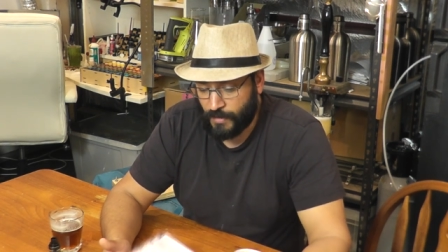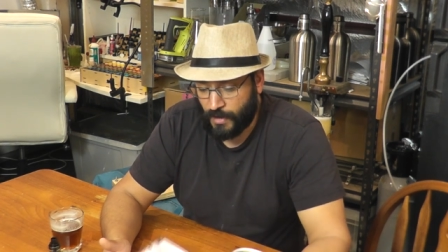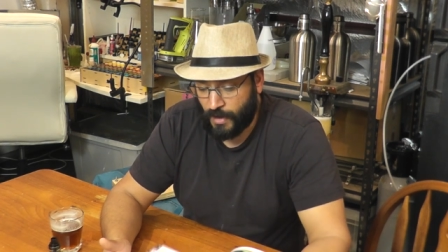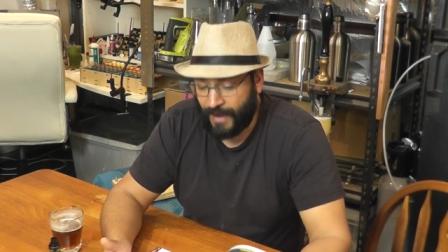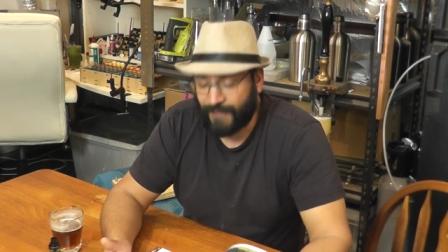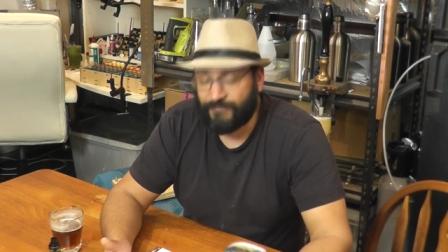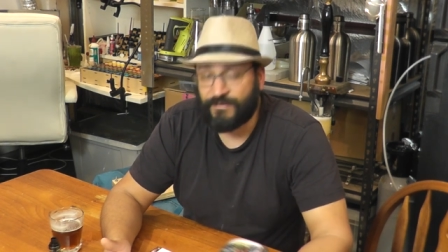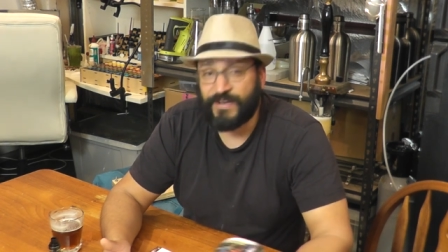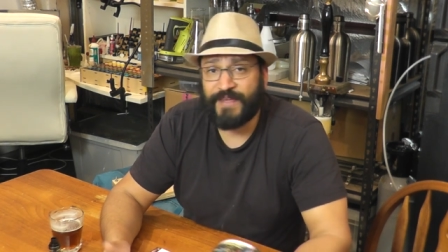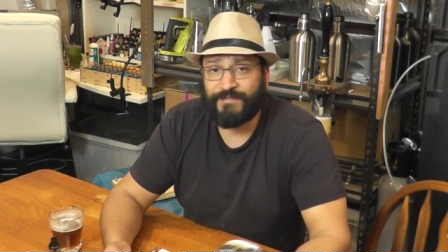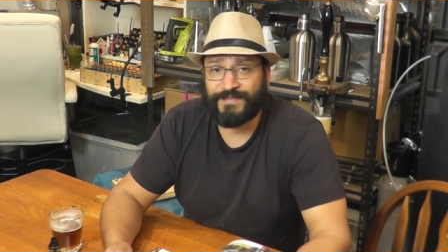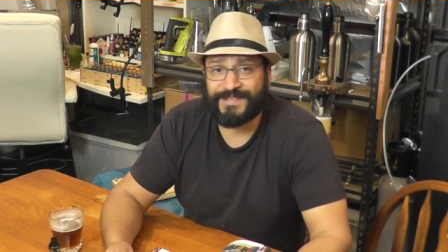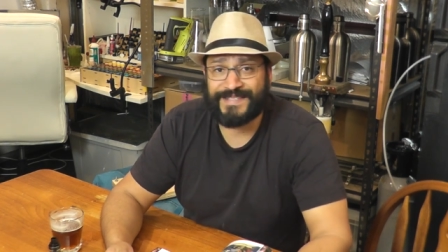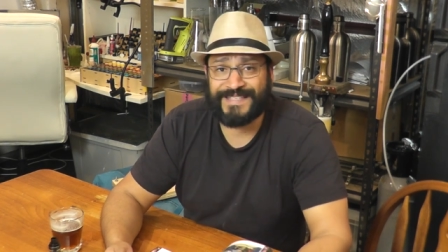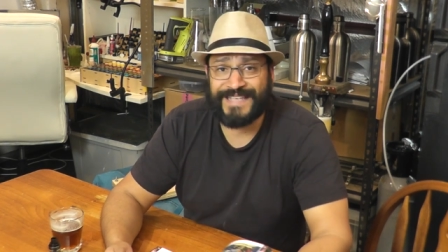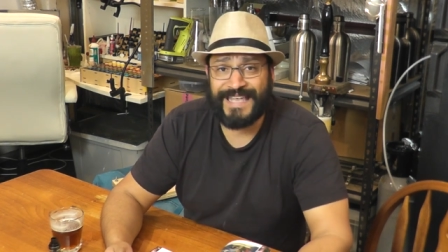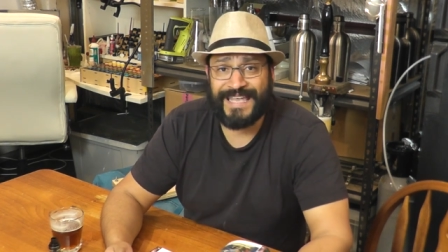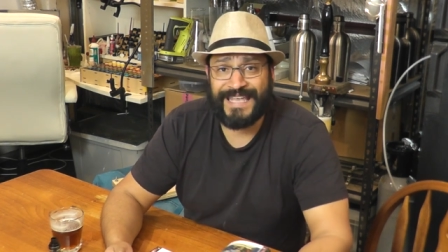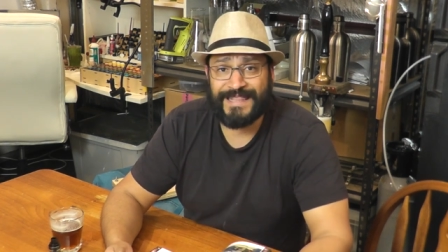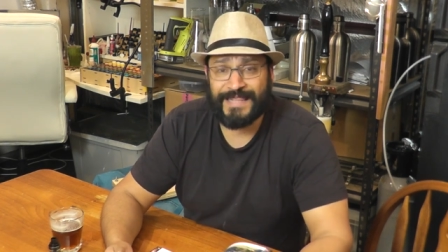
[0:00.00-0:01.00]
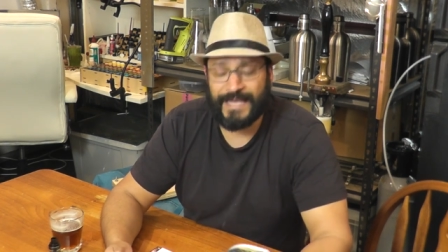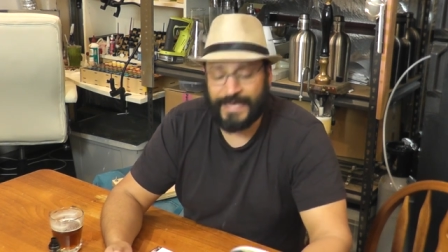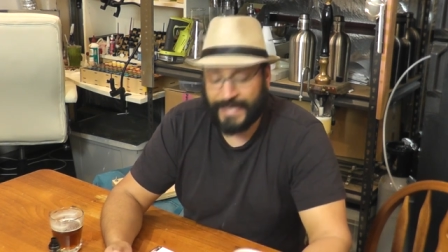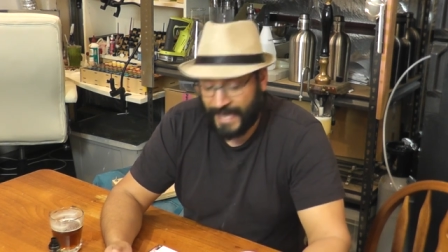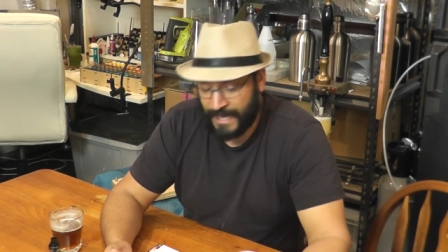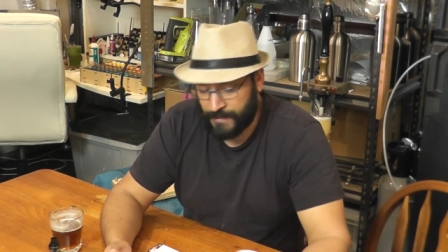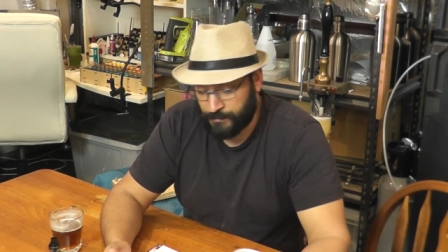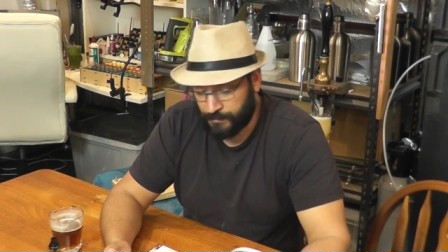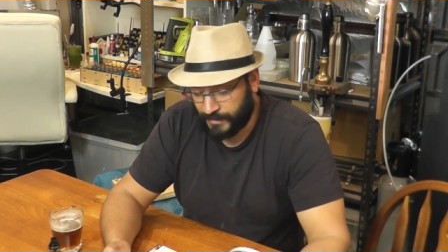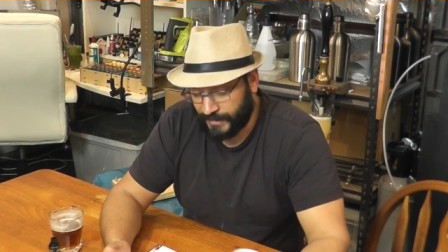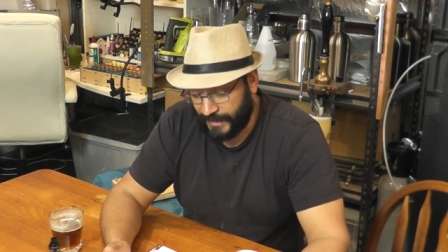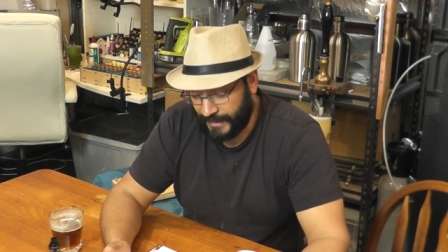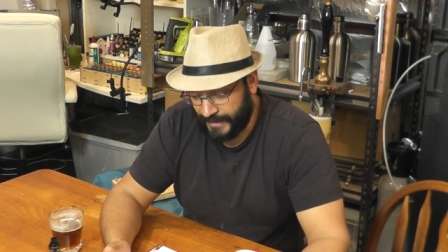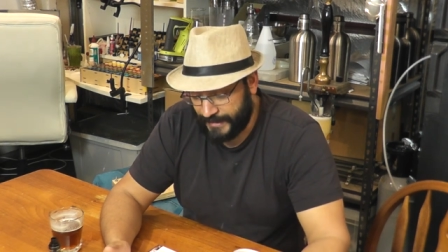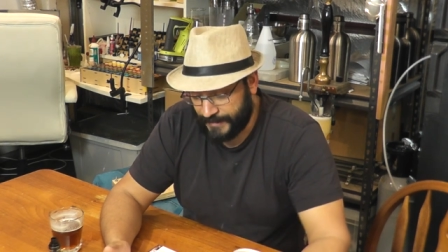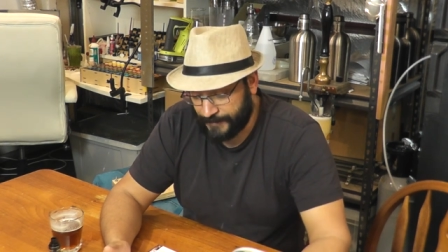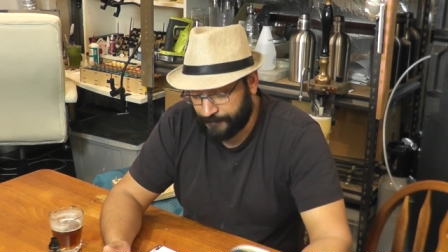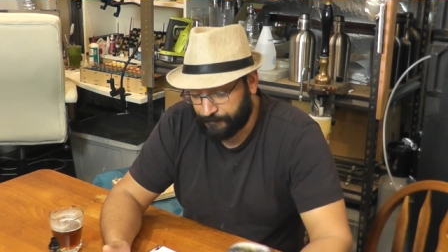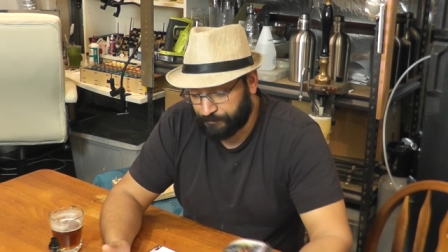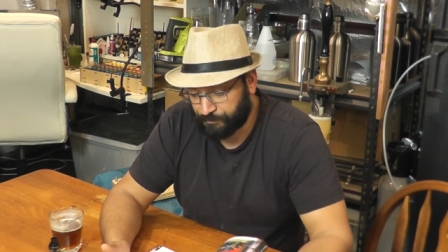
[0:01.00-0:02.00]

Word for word: I've never seen the game played.